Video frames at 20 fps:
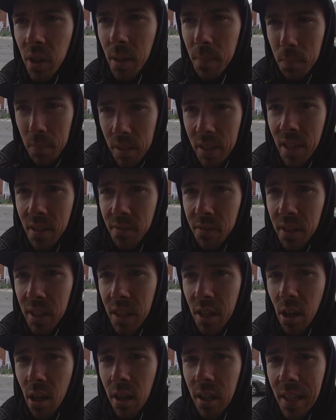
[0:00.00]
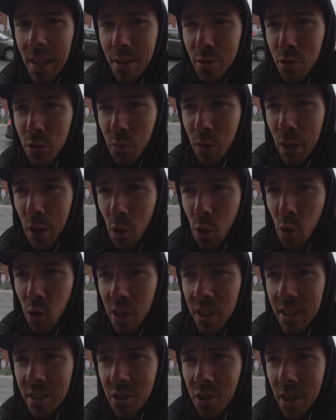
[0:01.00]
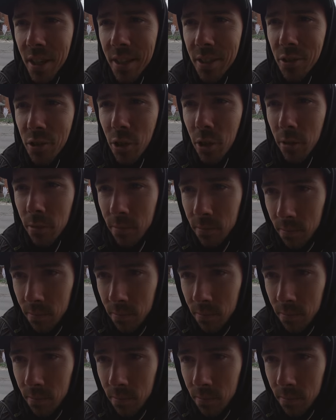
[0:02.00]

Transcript: and I'm definitely not allowed to record inside, so...